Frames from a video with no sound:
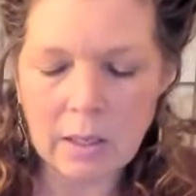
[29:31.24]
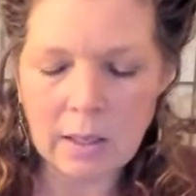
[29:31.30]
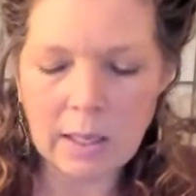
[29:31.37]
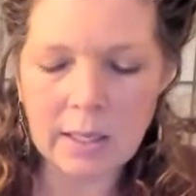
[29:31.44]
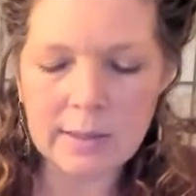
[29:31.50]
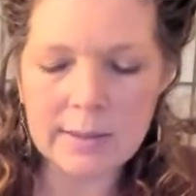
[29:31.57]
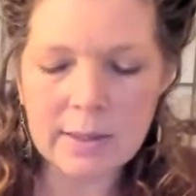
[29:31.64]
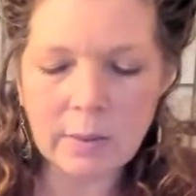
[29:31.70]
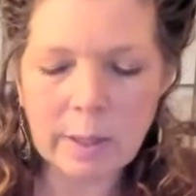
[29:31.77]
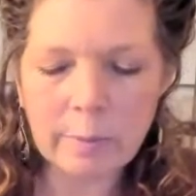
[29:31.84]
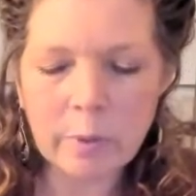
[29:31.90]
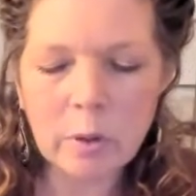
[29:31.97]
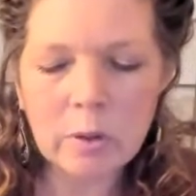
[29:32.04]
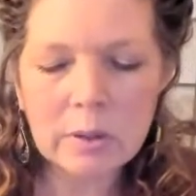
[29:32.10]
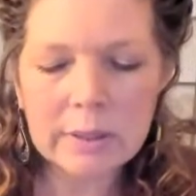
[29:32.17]
And so I
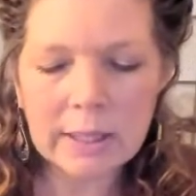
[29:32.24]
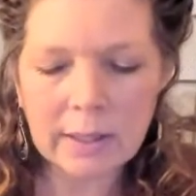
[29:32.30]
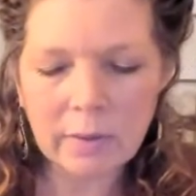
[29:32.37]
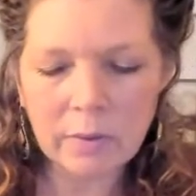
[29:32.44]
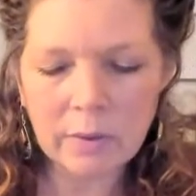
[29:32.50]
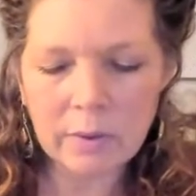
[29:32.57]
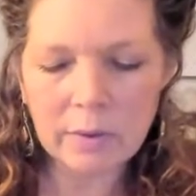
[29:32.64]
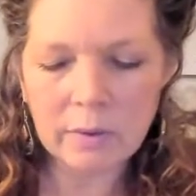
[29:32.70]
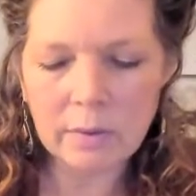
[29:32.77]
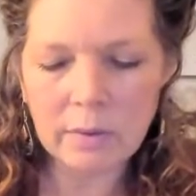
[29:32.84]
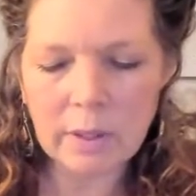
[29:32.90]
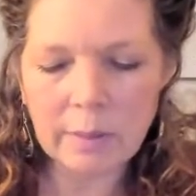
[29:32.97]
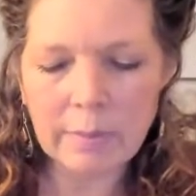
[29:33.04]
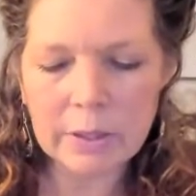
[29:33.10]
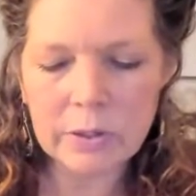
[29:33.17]
pulled out
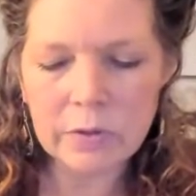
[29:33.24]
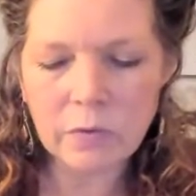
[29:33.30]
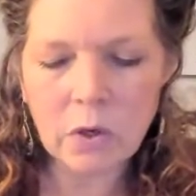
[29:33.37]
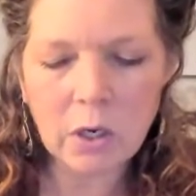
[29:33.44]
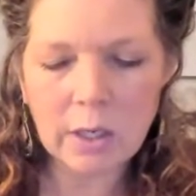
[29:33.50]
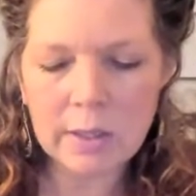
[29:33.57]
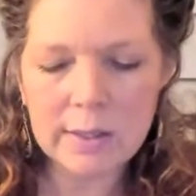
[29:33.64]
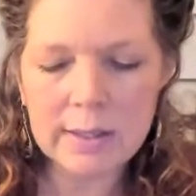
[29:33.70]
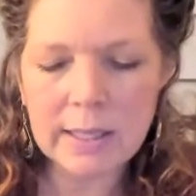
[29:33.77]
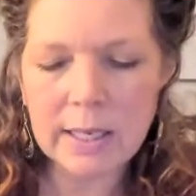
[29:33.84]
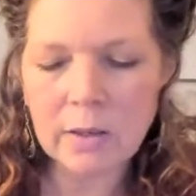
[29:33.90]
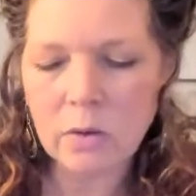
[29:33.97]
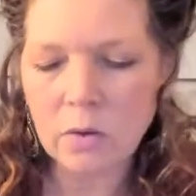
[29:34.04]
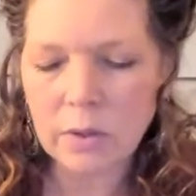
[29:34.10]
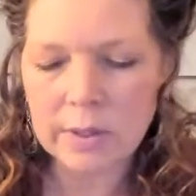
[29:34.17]
a bunch of cards that
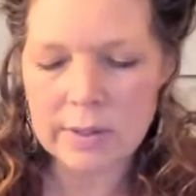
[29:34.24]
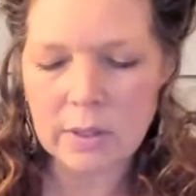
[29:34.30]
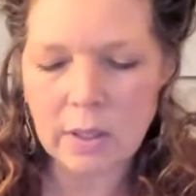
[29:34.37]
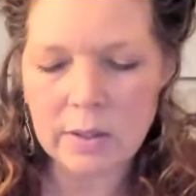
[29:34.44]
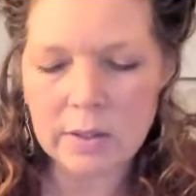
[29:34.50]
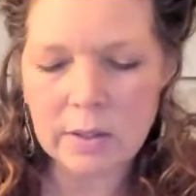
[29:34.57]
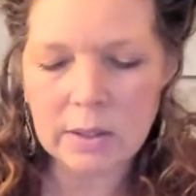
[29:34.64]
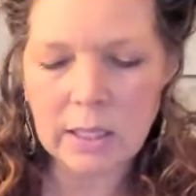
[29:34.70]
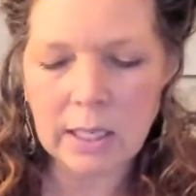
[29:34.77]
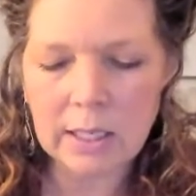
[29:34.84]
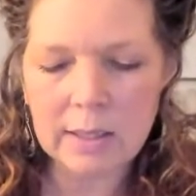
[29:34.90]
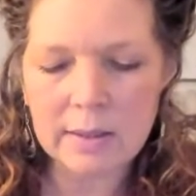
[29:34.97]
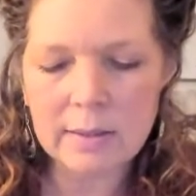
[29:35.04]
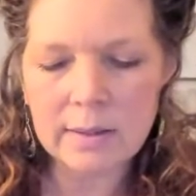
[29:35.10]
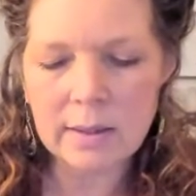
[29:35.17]
had horizontal
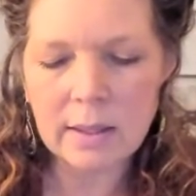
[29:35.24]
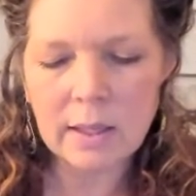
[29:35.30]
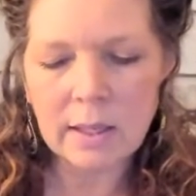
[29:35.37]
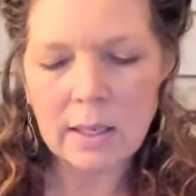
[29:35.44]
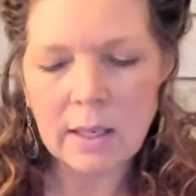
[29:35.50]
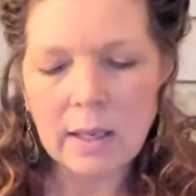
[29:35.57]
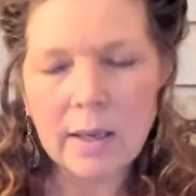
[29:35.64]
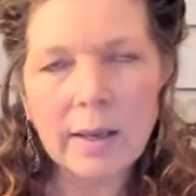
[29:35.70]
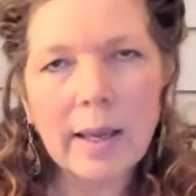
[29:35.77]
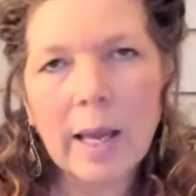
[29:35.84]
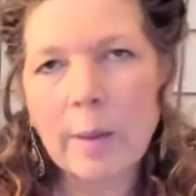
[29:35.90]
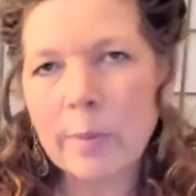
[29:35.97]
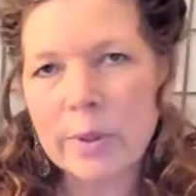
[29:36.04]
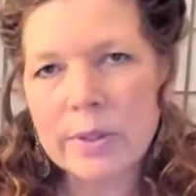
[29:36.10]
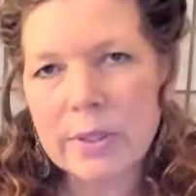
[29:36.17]
lines.
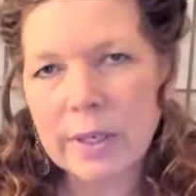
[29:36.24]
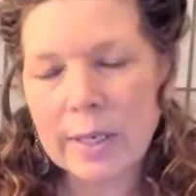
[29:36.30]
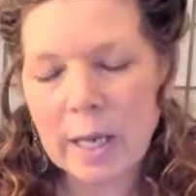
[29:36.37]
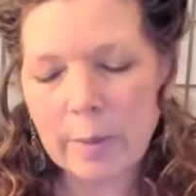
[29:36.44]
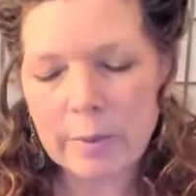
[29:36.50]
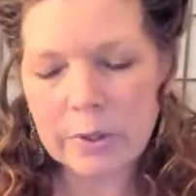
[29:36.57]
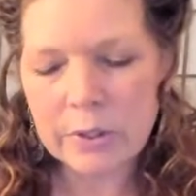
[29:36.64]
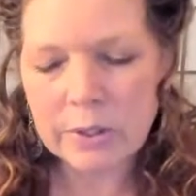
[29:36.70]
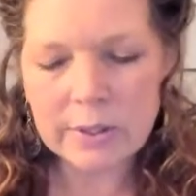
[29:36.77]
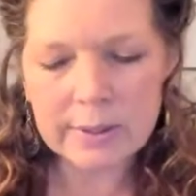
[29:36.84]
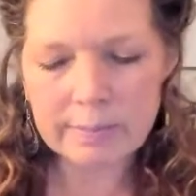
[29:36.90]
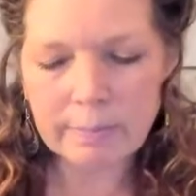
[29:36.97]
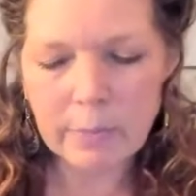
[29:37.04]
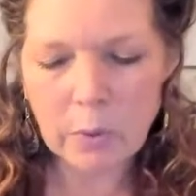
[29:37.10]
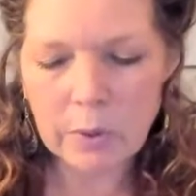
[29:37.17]
Amber's not happy. She's
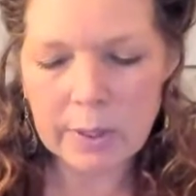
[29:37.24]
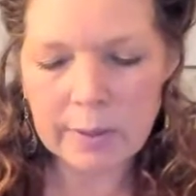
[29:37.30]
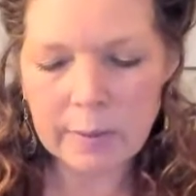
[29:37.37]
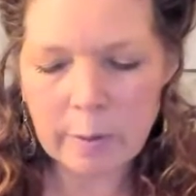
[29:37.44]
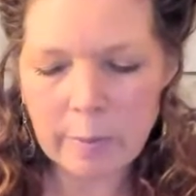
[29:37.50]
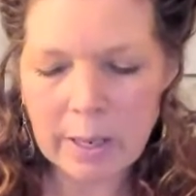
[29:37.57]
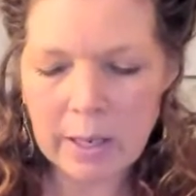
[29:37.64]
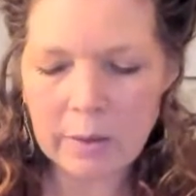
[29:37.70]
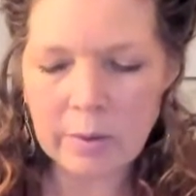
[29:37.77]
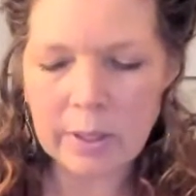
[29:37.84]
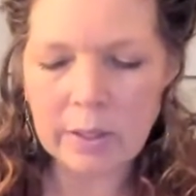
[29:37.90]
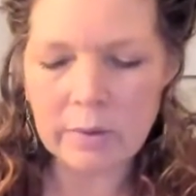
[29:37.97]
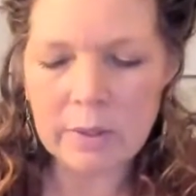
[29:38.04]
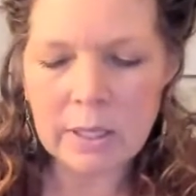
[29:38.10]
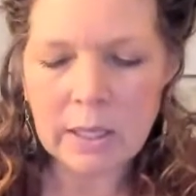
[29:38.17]
moaning in the
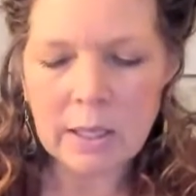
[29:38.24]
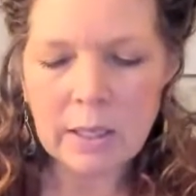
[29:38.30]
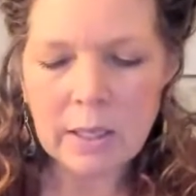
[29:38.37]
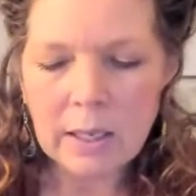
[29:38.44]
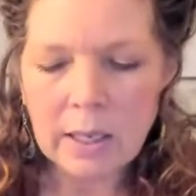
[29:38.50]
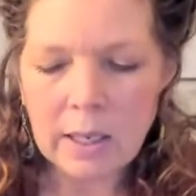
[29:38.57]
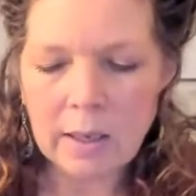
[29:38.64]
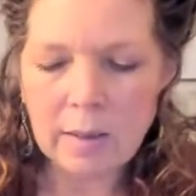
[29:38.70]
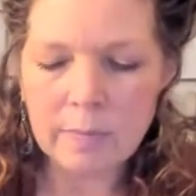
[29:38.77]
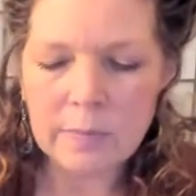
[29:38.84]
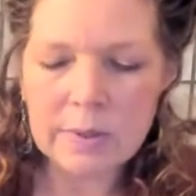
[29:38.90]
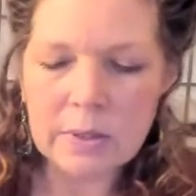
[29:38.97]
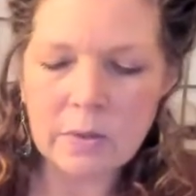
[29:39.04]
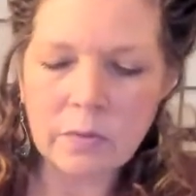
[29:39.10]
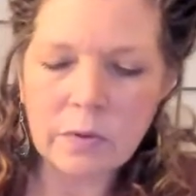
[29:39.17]
background.
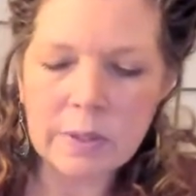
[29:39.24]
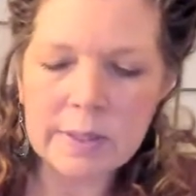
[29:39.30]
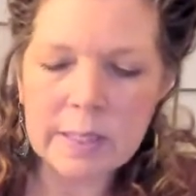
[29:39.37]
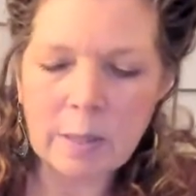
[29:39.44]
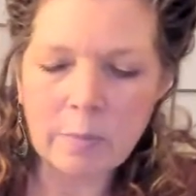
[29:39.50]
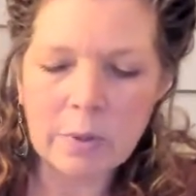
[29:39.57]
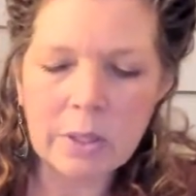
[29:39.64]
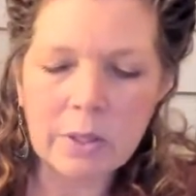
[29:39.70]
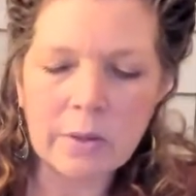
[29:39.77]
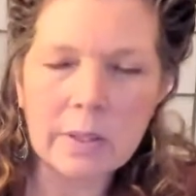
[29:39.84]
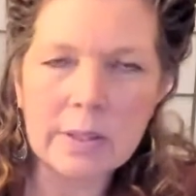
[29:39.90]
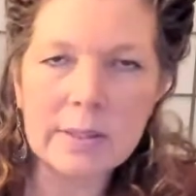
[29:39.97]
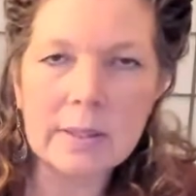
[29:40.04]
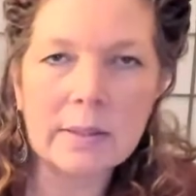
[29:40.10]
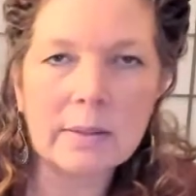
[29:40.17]
So for example, here,
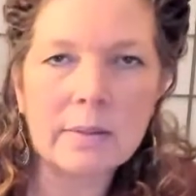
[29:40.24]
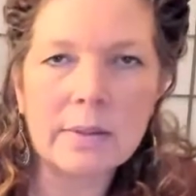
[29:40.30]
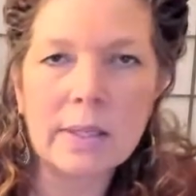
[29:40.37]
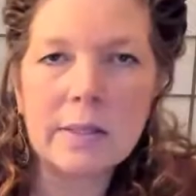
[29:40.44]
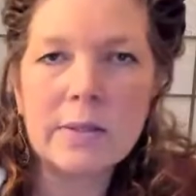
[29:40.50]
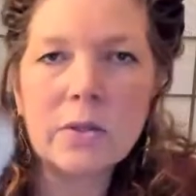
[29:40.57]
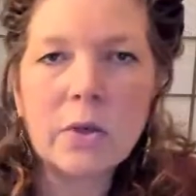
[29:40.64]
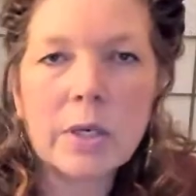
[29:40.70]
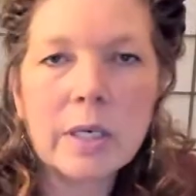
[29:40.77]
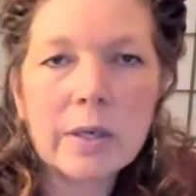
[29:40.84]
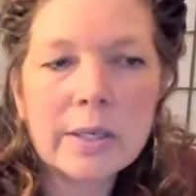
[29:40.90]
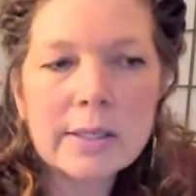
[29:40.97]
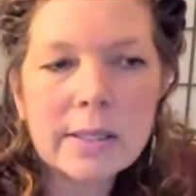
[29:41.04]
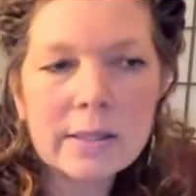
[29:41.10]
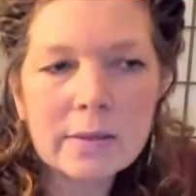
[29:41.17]
this
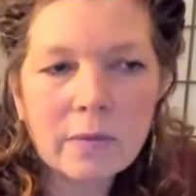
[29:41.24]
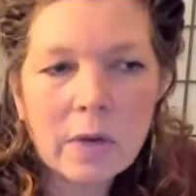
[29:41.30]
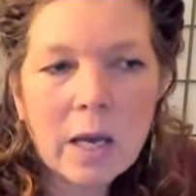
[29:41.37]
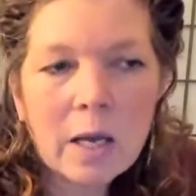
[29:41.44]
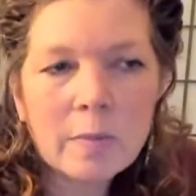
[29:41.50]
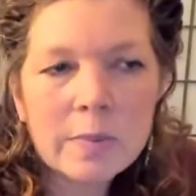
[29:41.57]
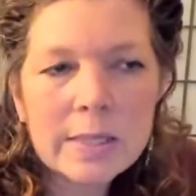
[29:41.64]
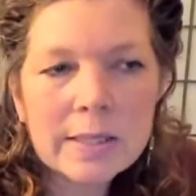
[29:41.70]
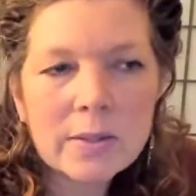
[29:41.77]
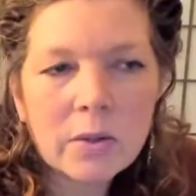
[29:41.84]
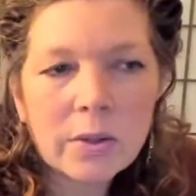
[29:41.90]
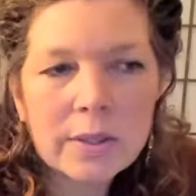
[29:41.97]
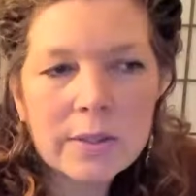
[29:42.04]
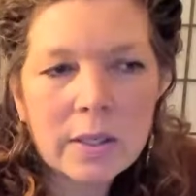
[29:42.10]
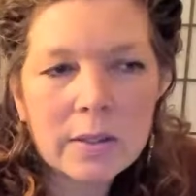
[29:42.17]
extraordinary 6 of Cups has
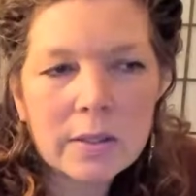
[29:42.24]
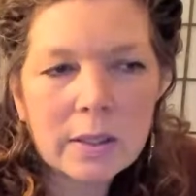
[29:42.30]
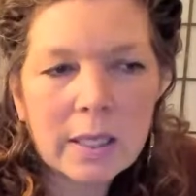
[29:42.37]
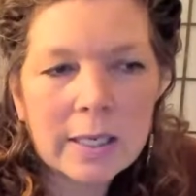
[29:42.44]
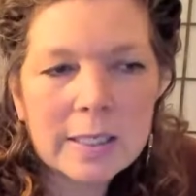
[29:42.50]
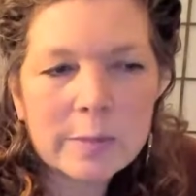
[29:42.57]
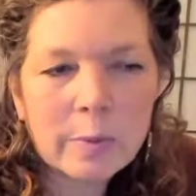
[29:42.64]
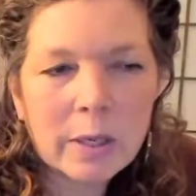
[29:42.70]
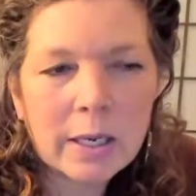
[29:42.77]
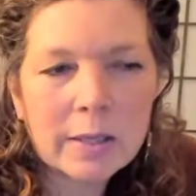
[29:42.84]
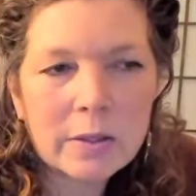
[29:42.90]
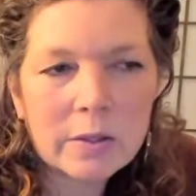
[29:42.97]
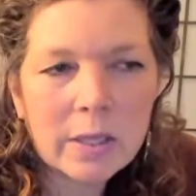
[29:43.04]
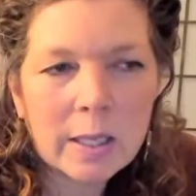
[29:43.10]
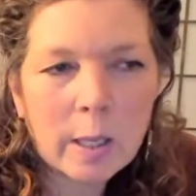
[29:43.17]
horizontal lines
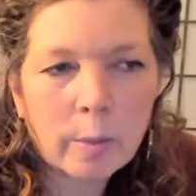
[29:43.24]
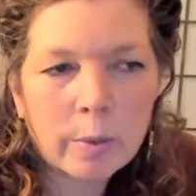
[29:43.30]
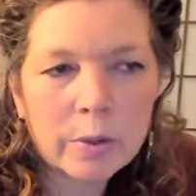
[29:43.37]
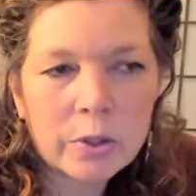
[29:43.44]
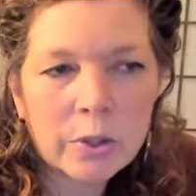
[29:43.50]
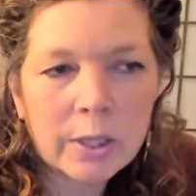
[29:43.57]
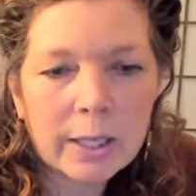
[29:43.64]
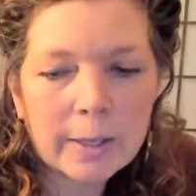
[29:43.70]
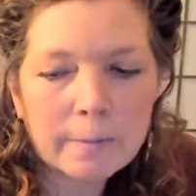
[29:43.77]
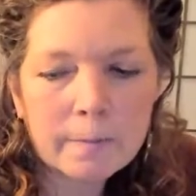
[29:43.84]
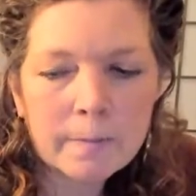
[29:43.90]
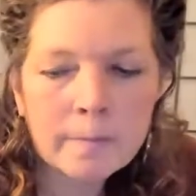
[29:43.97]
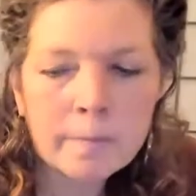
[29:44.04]
behind it, the upper tree.